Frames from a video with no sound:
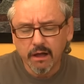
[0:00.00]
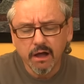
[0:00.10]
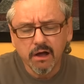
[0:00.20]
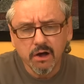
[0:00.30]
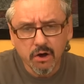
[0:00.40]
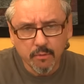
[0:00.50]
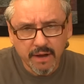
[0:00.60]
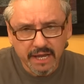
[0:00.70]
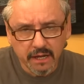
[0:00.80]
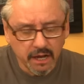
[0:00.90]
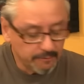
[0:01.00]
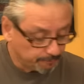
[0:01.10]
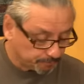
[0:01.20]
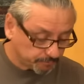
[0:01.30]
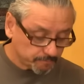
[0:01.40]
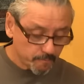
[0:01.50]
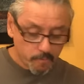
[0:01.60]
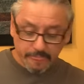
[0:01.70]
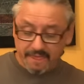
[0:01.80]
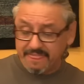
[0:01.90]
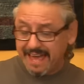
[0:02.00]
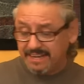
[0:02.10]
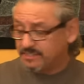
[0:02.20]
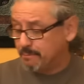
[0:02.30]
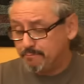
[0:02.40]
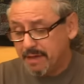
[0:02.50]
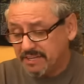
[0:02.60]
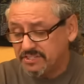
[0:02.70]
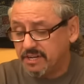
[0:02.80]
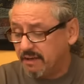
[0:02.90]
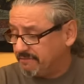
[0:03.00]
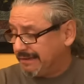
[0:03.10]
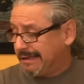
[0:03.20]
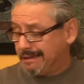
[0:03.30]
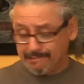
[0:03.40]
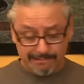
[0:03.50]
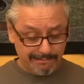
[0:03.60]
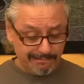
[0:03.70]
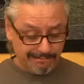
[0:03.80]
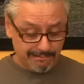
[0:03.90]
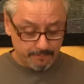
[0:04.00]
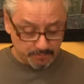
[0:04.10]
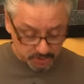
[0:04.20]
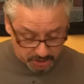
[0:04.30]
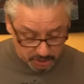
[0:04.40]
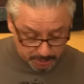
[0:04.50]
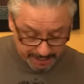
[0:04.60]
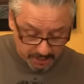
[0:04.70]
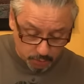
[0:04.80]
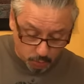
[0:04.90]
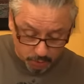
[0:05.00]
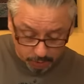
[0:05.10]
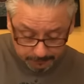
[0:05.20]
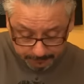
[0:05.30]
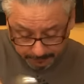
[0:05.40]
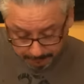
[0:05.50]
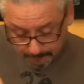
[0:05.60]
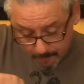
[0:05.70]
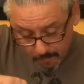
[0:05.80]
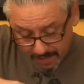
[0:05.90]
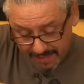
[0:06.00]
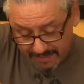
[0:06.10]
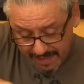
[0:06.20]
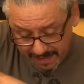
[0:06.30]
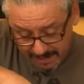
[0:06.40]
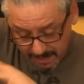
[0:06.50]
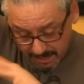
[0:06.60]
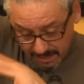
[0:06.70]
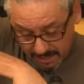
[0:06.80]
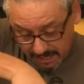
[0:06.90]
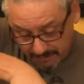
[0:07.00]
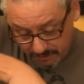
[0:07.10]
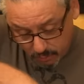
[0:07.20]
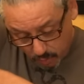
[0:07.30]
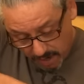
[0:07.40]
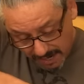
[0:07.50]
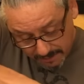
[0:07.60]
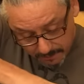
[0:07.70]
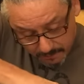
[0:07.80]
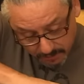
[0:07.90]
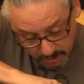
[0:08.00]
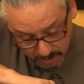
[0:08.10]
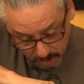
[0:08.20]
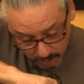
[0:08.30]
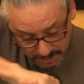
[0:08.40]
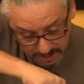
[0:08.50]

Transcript: Oh, my God. That is the best stuff, excuse me, in the world. And then, if you want, you can always